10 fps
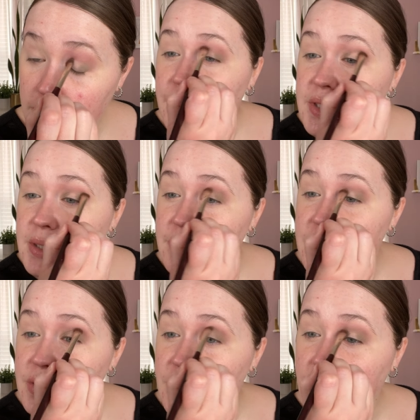Put some
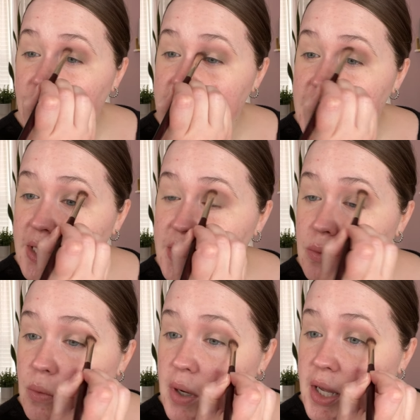into the crease as
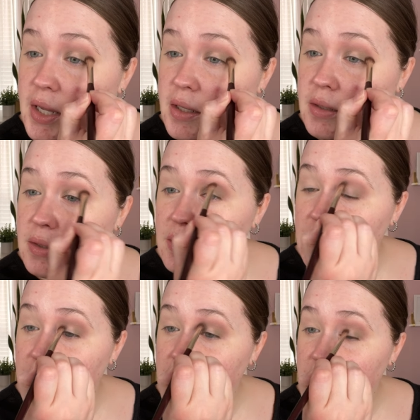well.
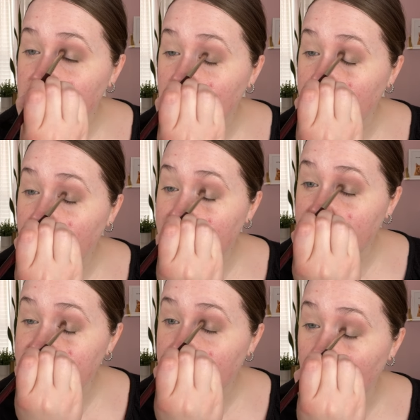I'll probably
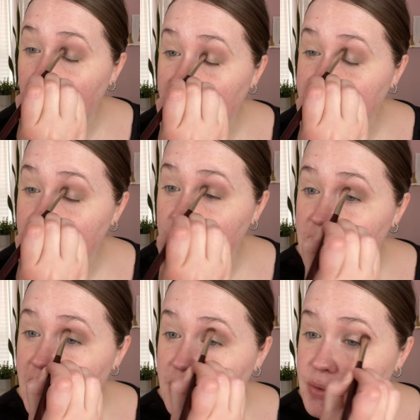have to go back in with
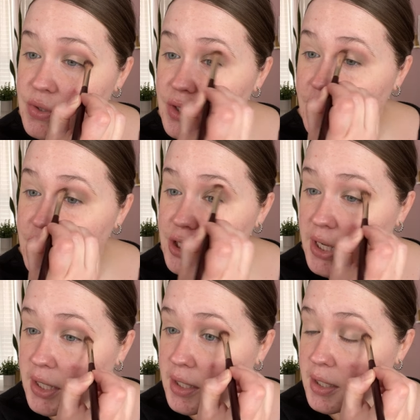that Lucerne
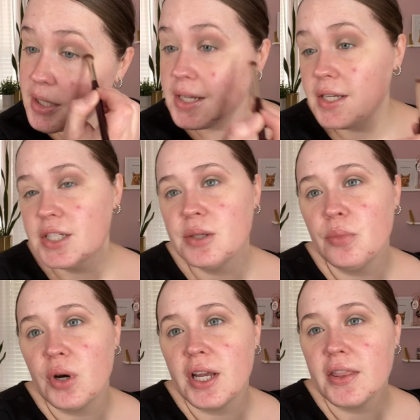shade to
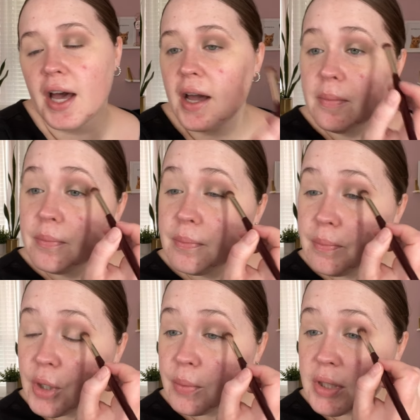bring that
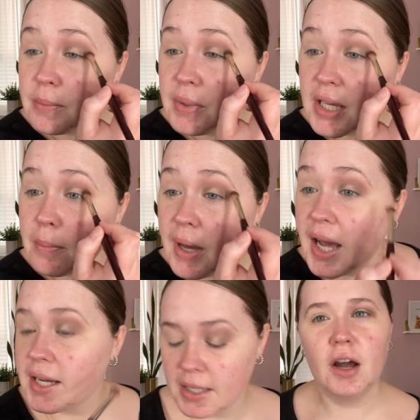purpley pink
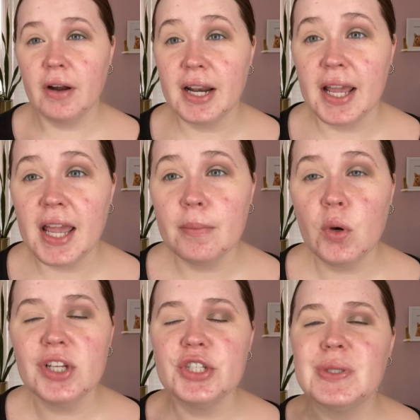back. All right, I am
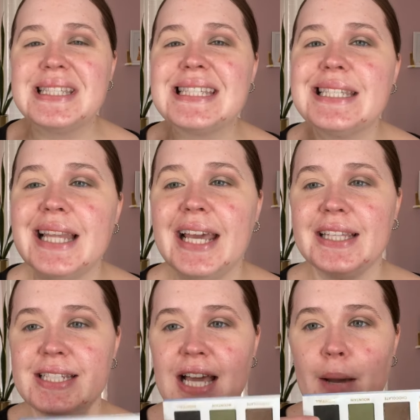going to
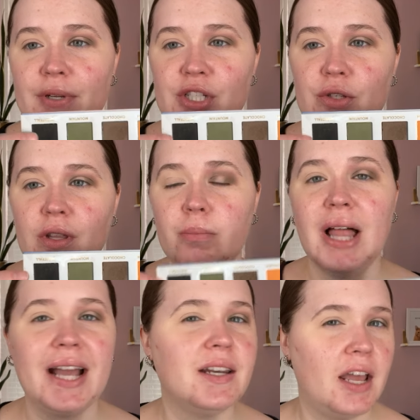slightly tap into the
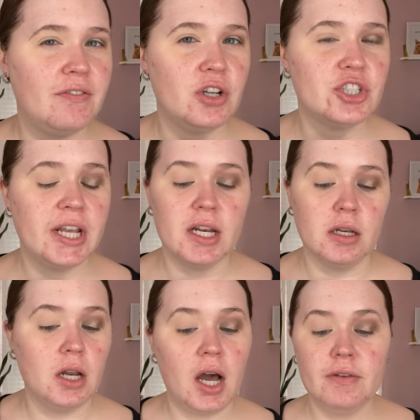black Nightfall shade,
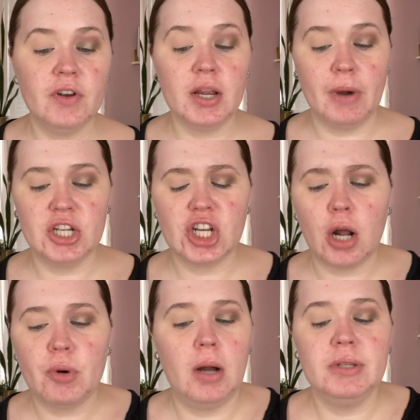not very much, and
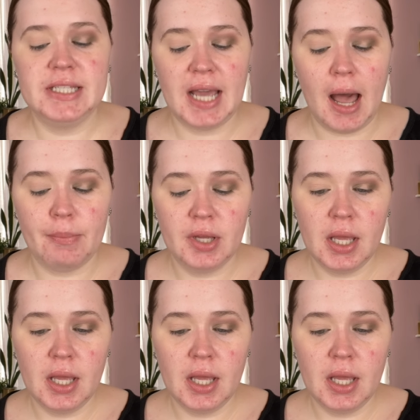I'll probably tap